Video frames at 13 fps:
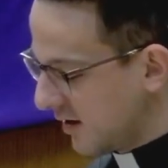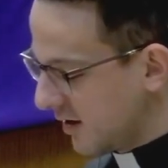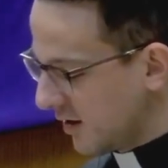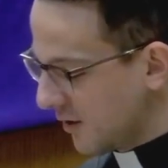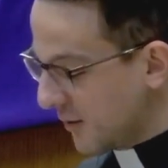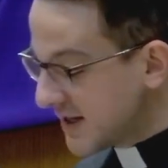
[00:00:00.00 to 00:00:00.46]

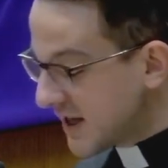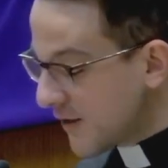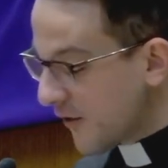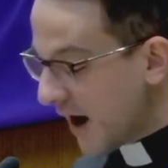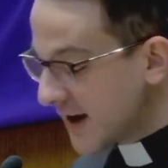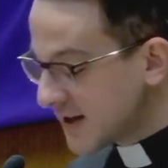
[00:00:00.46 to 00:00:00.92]
We see
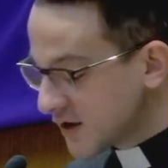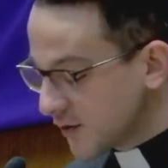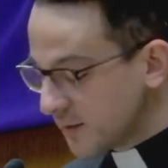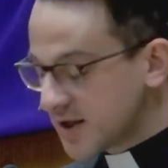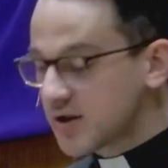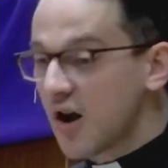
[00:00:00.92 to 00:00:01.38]
phrases
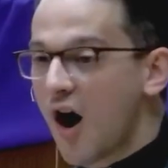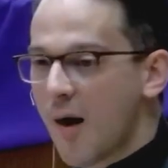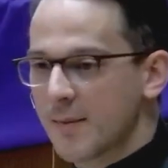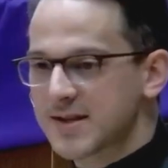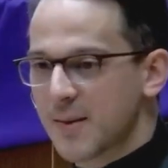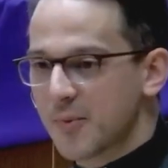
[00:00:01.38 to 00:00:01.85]
from the
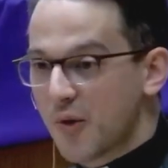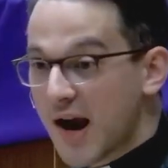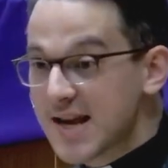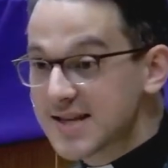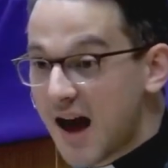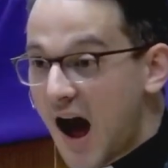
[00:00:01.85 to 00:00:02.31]
Psalms that
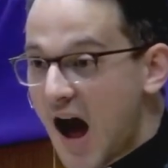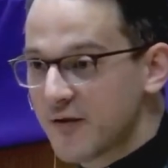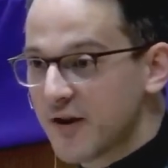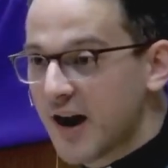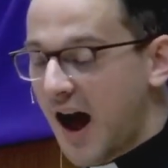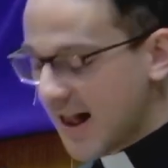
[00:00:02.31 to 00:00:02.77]
praise God
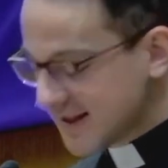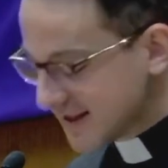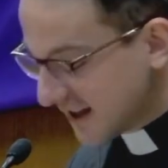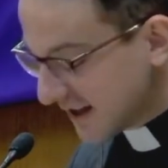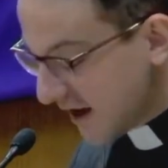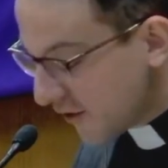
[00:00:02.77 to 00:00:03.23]
for God's
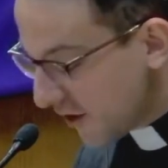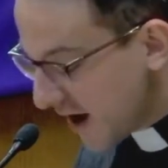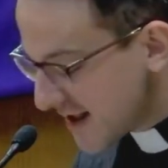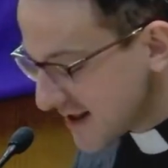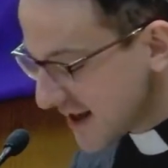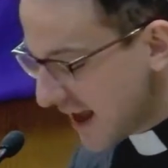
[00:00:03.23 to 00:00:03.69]

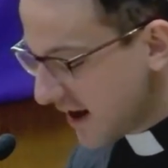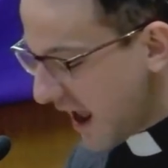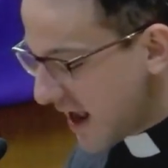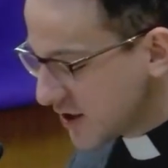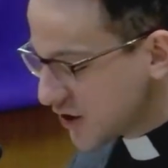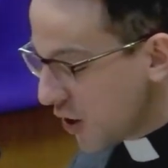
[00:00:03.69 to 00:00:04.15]
deliverance and,
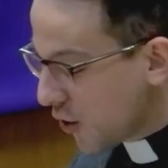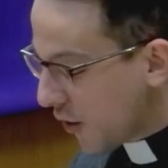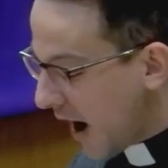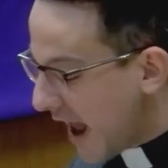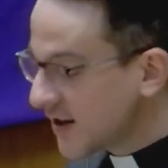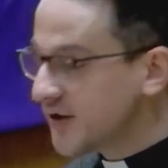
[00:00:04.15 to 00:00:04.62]
and show
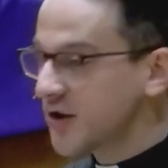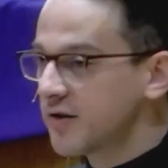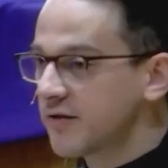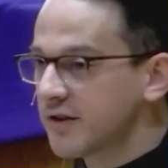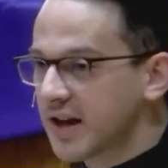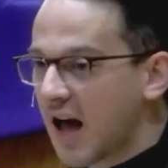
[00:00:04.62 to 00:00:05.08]

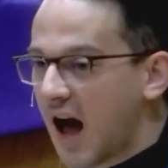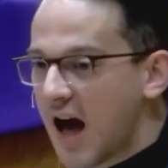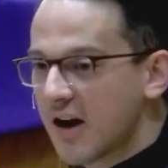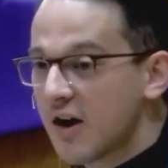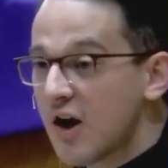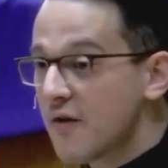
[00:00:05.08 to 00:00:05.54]
gratitude to
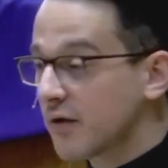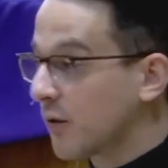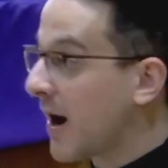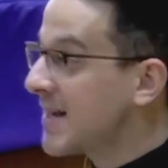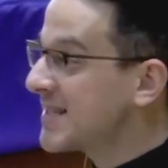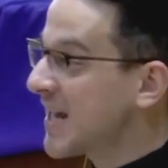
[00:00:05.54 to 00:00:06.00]
God for
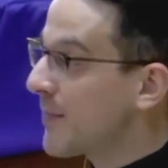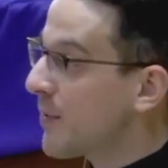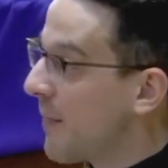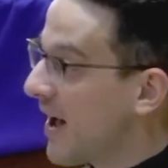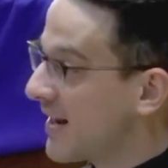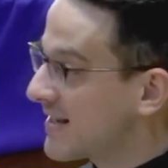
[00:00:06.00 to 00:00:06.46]
raising up a
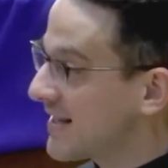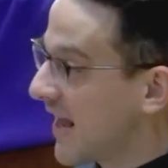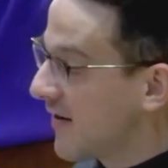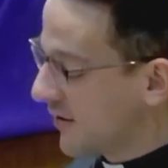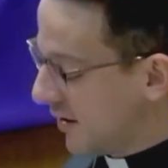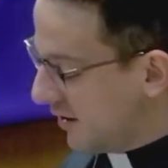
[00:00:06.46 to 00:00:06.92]
mighty
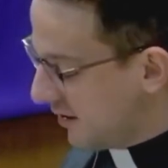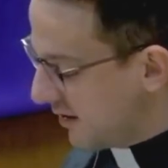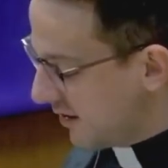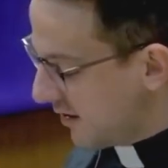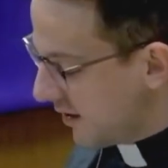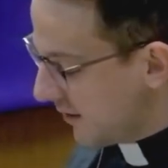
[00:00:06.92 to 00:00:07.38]
Savior.
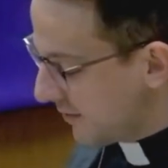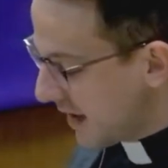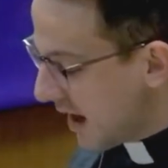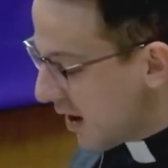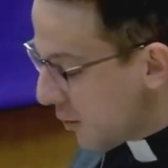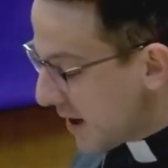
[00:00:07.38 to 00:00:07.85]

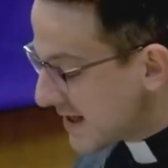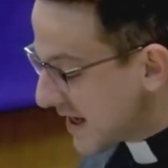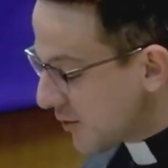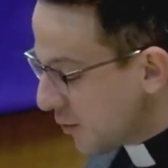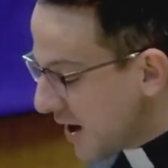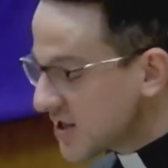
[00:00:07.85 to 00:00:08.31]
We
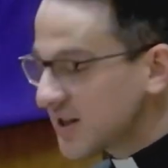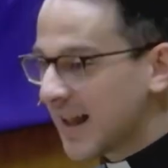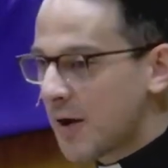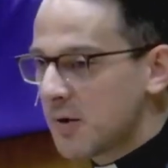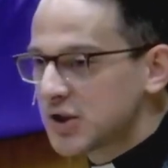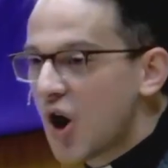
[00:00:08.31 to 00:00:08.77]
see rich
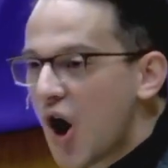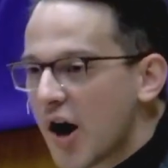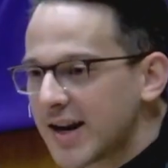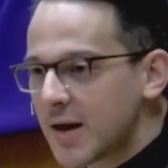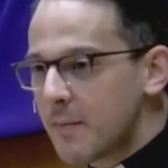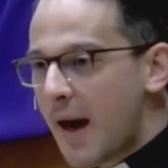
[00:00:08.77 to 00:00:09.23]
language
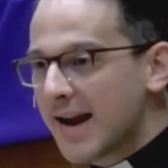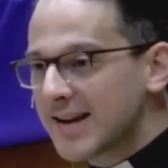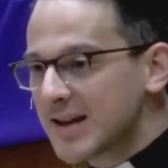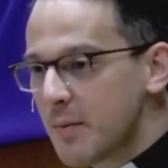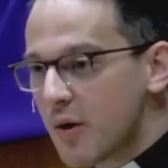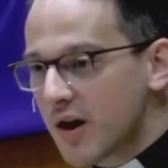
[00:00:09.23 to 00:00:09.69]
harkening back to
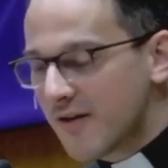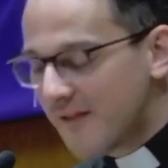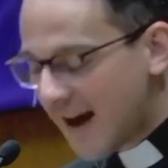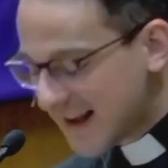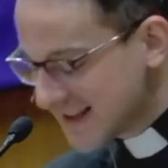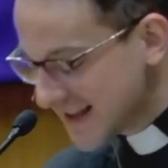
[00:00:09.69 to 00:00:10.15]
the book of
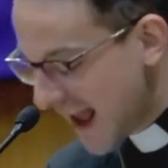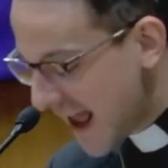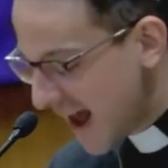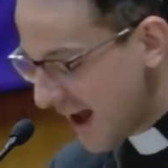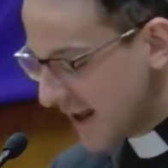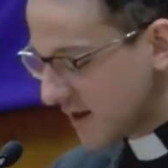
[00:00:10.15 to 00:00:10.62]

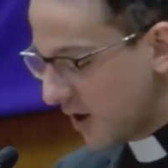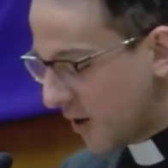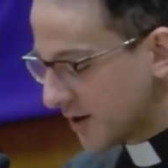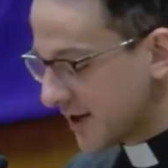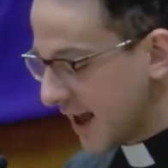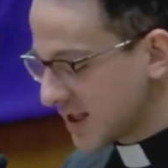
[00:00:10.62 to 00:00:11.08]
Isaiah in the
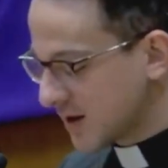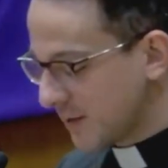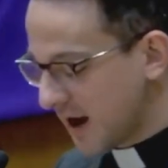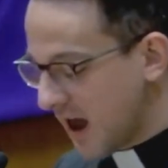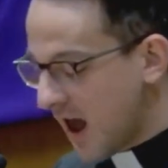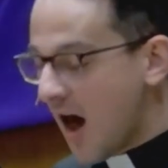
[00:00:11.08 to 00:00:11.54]
Old
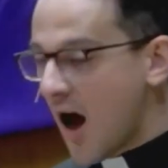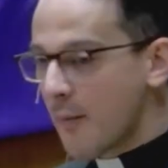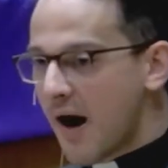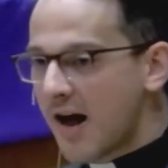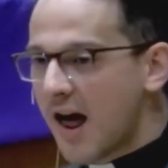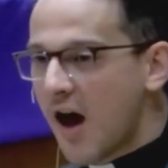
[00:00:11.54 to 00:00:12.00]
Testament
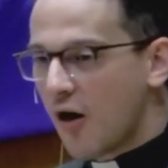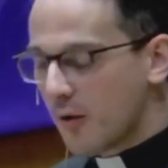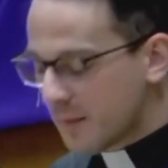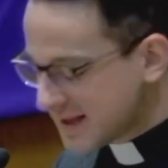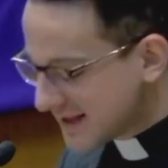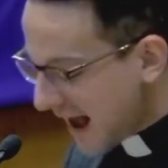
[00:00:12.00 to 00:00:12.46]
about how
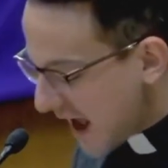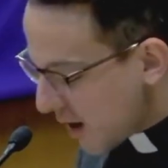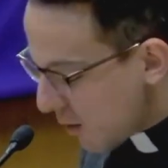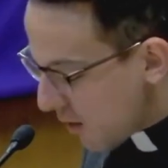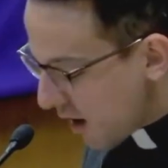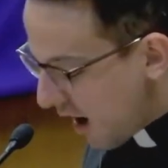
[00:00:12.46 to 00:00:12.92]
Messiah
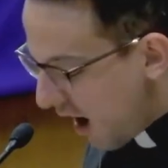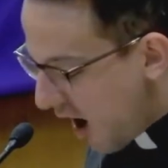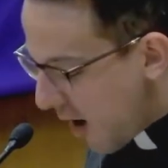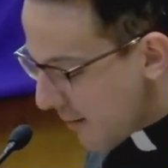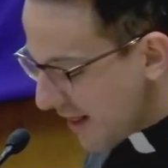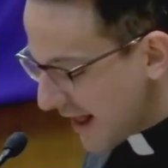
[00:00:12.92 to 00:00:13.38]
will
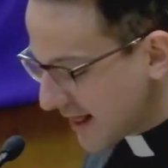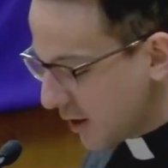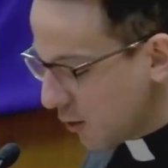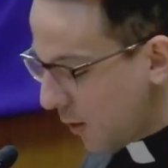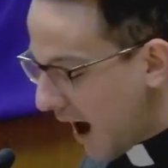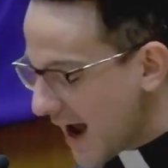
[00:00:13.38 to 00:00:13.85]
come like the
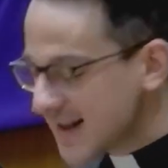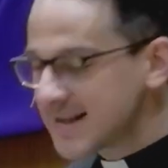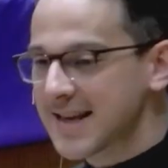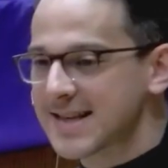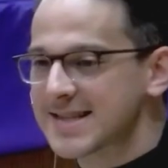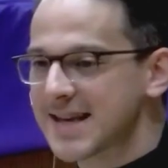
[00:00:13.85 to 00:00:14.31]

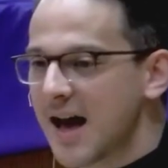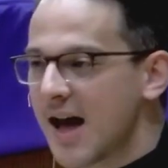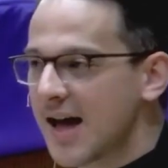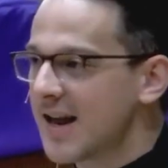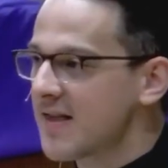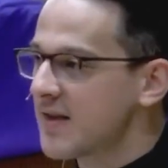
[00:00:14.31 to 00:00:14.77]
rising
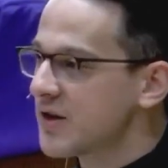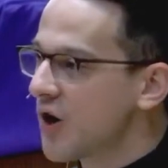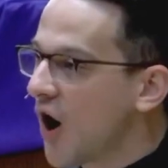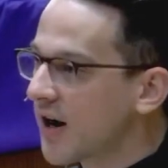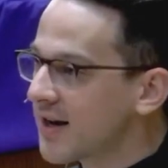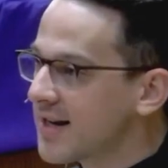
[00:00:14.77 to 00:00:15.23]
sun in the
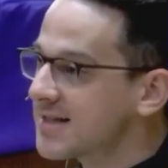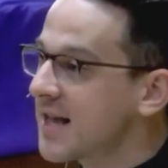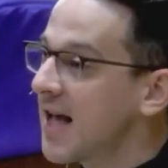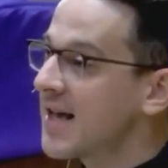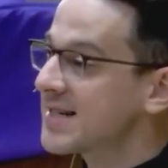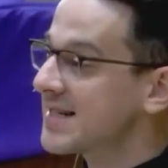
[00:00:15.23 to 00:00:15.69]
darkness
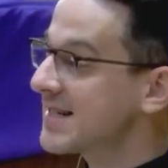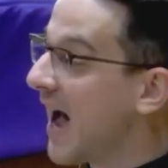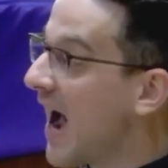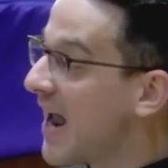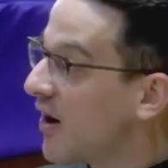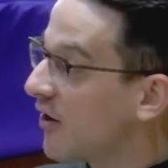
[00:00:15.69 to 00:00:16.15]
to
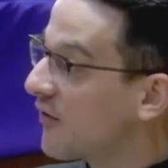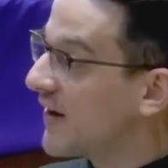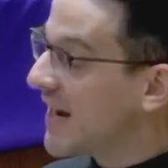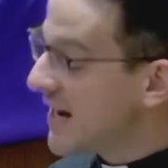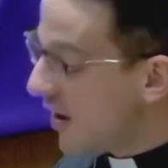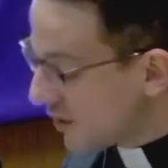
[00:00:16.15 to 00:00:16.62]
guide our
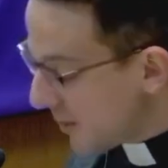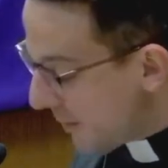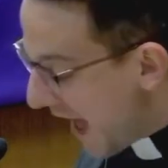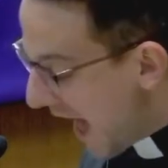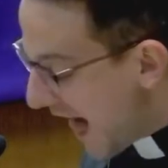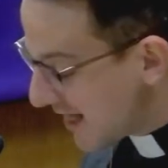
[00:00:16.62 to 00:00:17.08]
feet on the
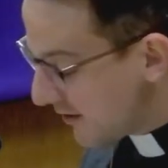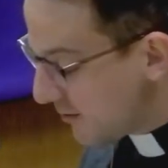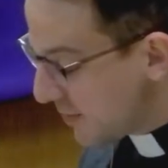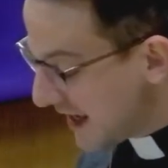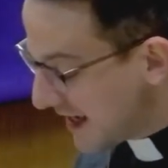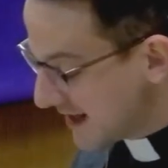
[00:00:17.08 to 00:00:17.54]
path of
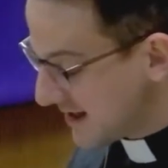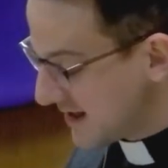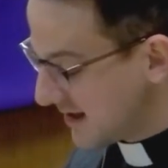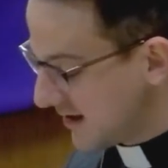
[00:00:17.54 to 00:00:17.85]
peace.